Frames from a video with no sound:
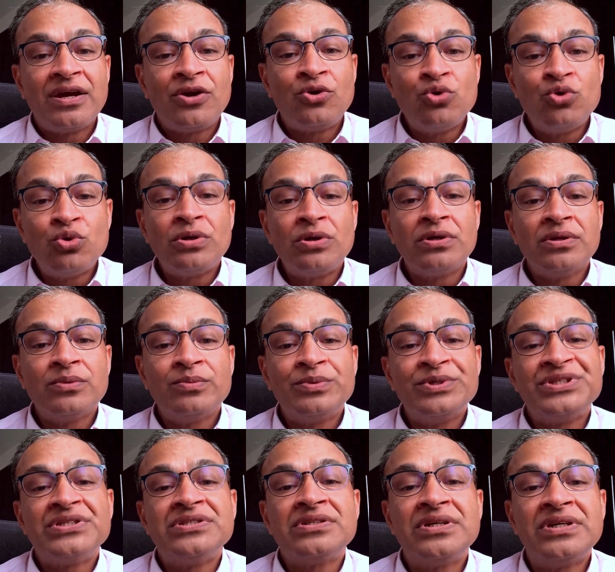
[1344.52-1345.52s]
Google,
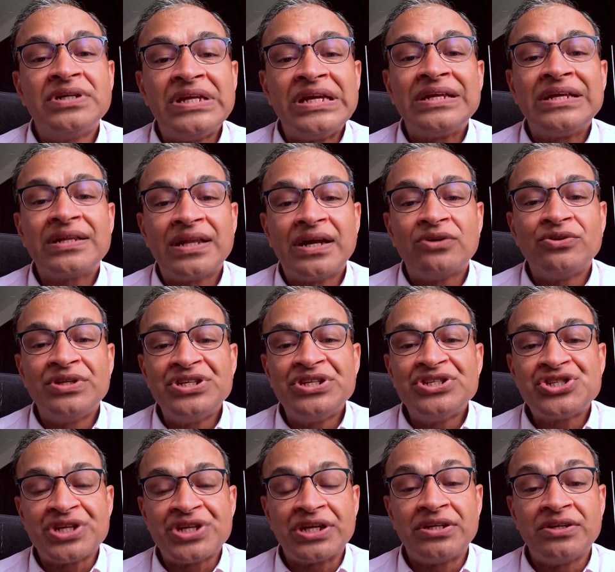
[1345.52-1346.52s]
with its Green Cloud
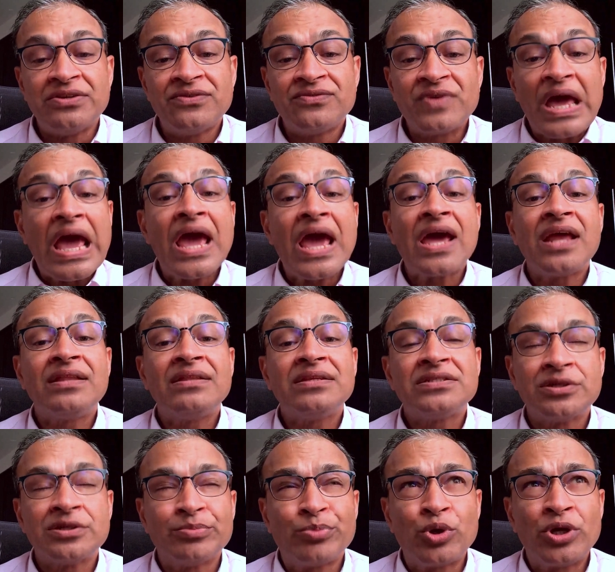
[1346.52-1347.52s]
initiatives and the
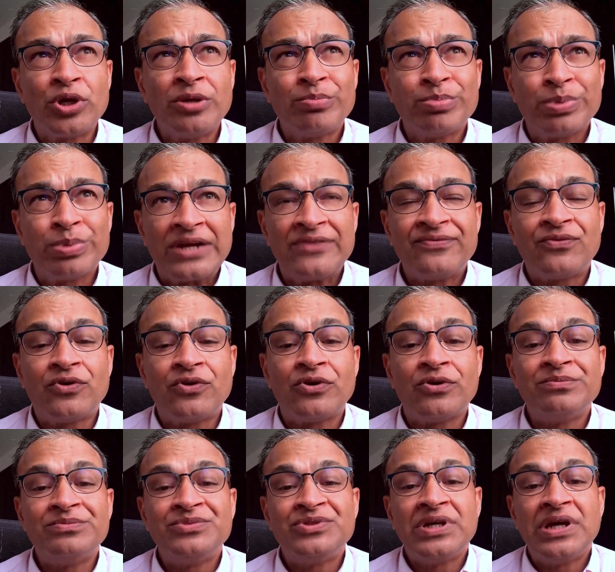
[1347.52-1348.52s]
supporting
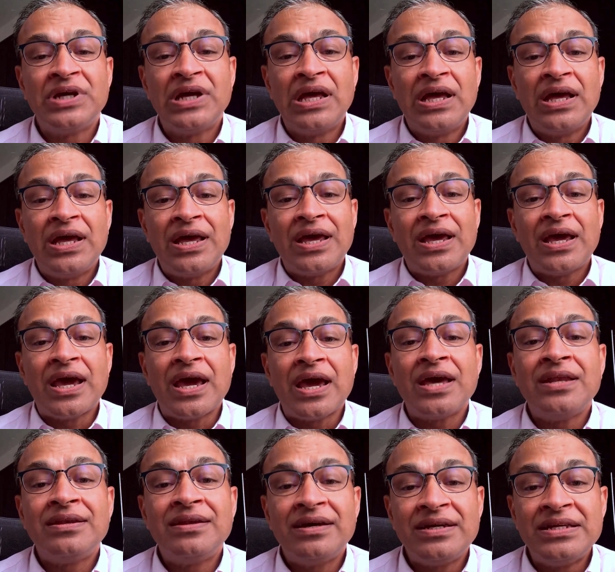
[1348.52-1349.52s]
platforms
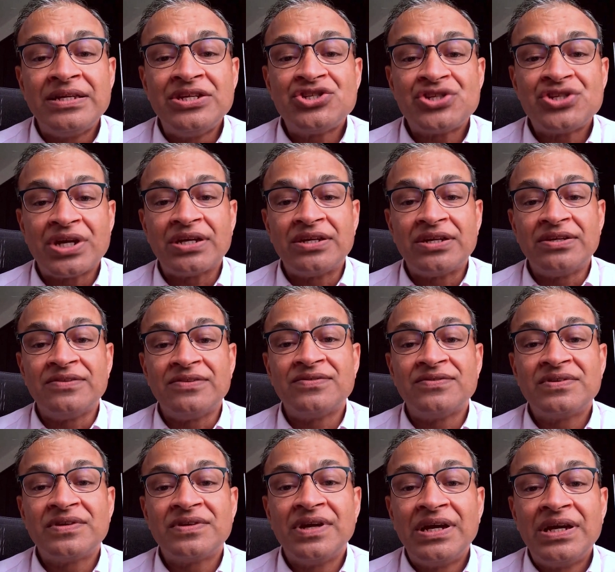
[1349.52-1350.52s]
and
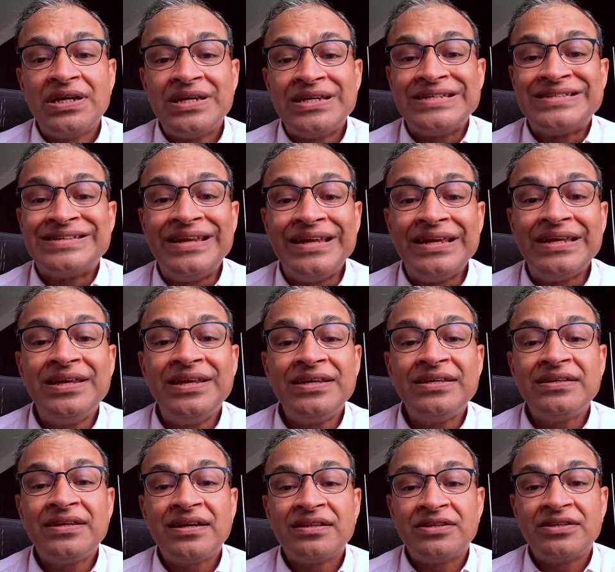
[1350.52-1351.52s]
initiatives, is
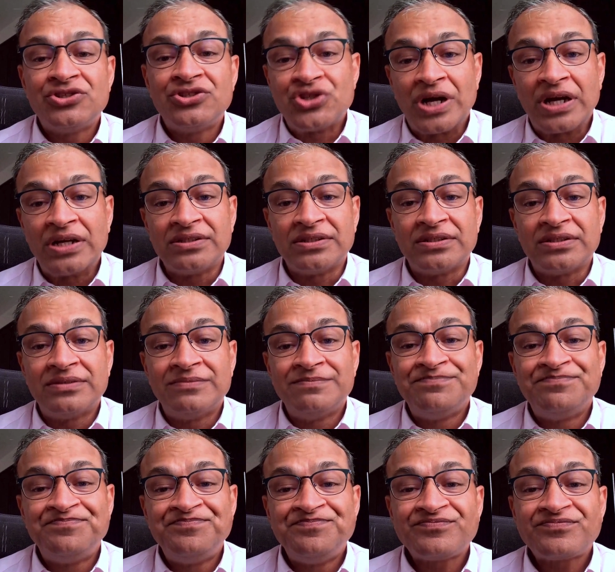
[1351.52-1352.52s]
leading the charter.
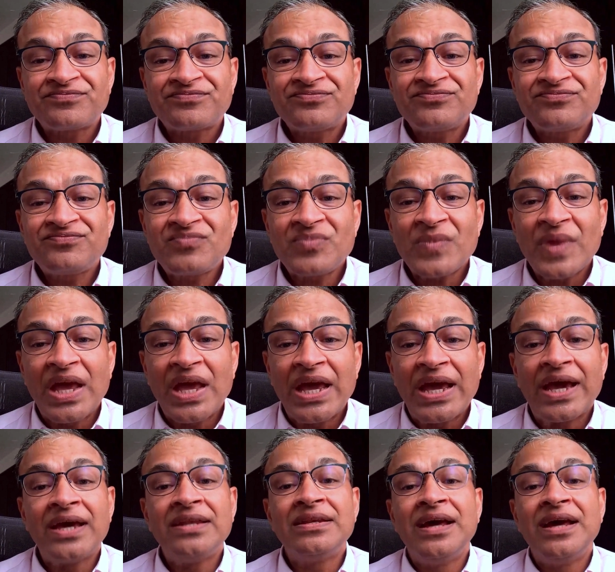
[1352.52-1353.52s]

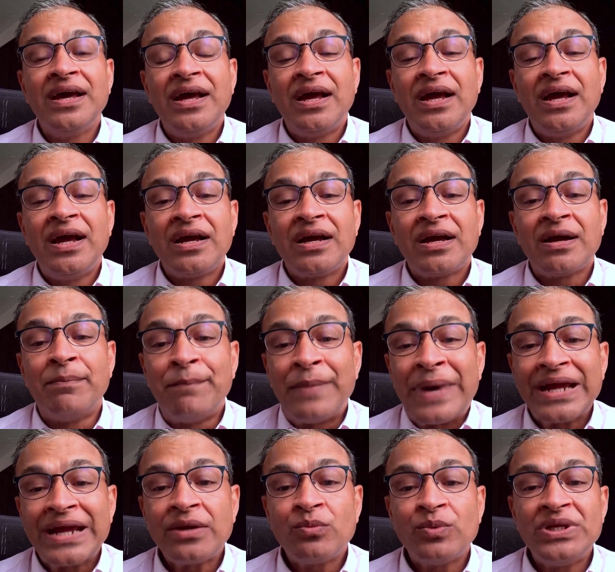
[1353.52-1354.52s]
And
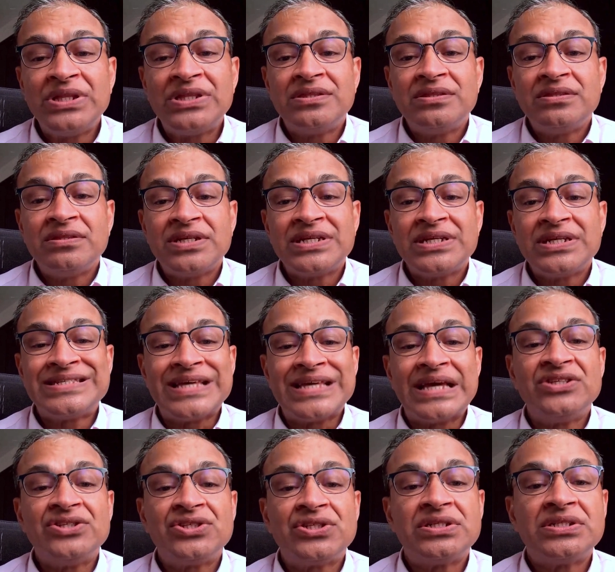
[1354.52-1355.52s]
combined with
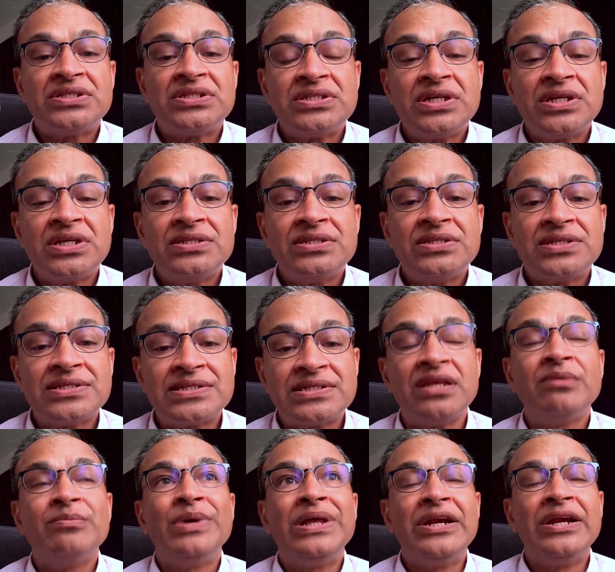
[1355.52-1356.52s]
Accenture's
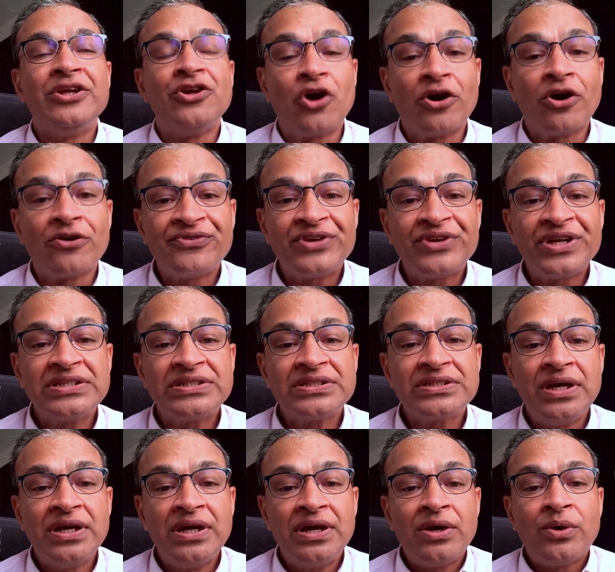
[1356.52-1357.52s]
sustainability offerings,
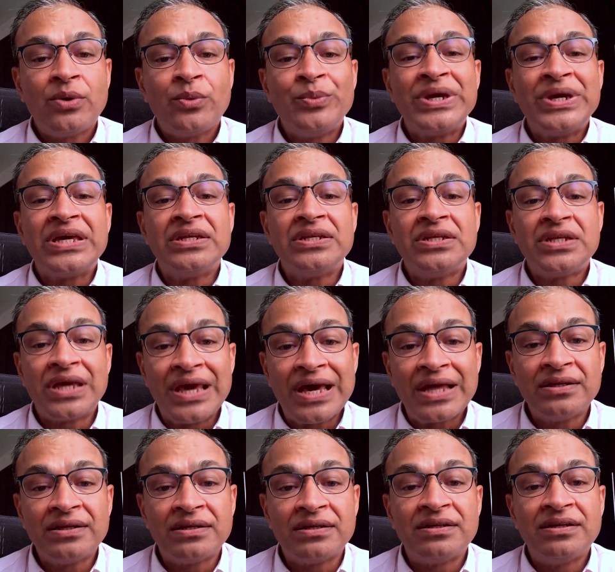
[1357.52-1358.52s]
we can
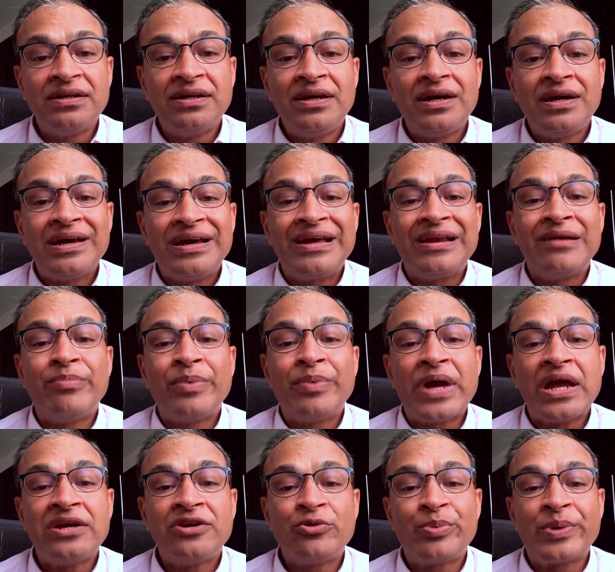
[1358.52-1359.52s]
together help
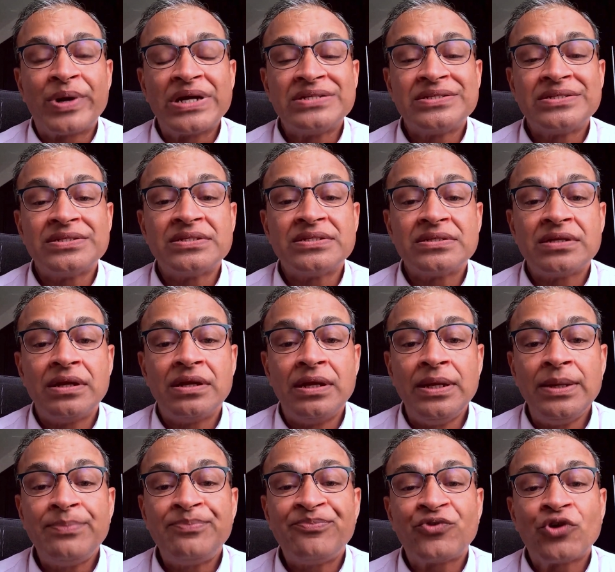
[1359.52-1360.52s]
enterprises
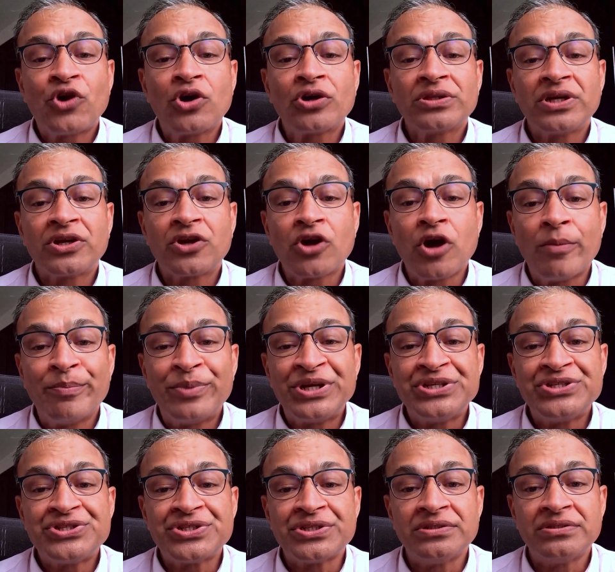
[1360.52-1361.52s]
leapfrog their
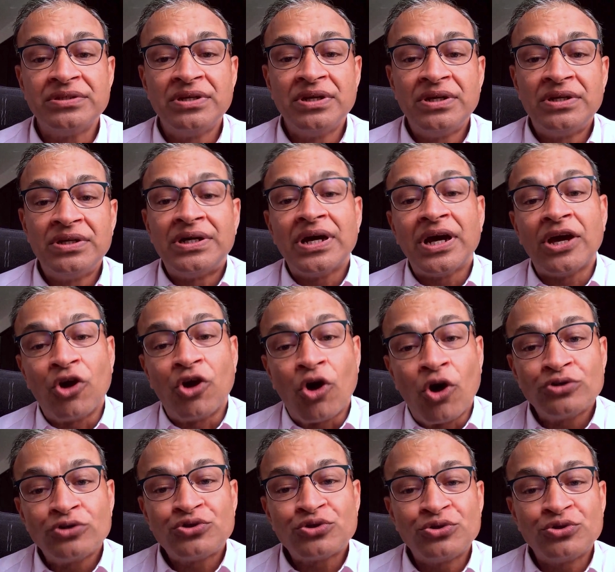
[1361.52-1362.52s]
competition and
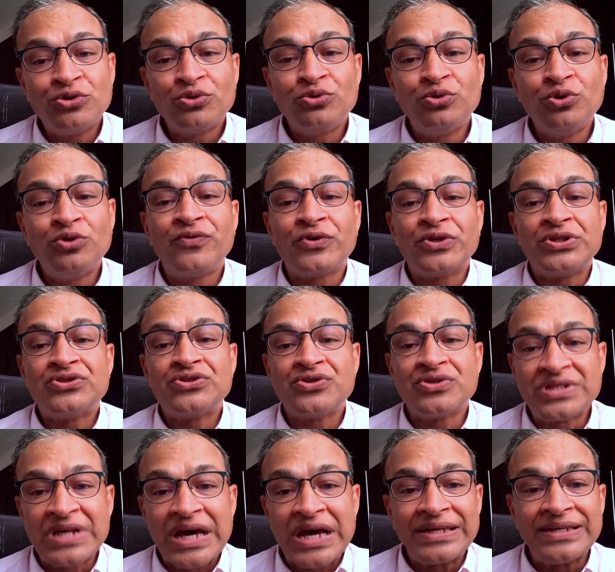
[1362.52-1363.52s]
also do good for the
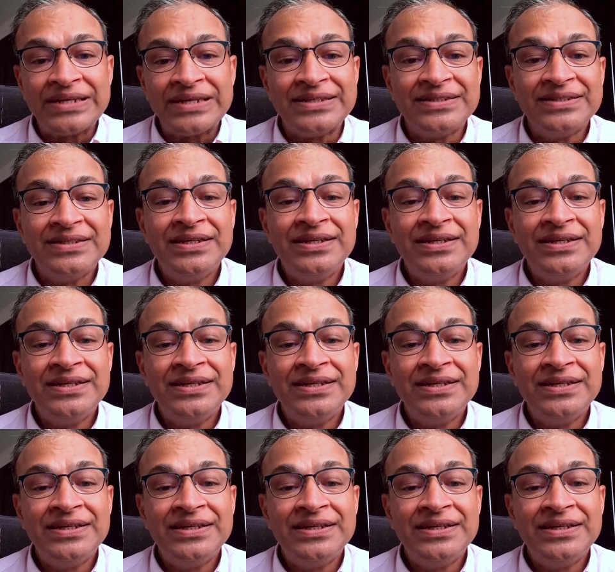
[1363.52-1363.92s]
society.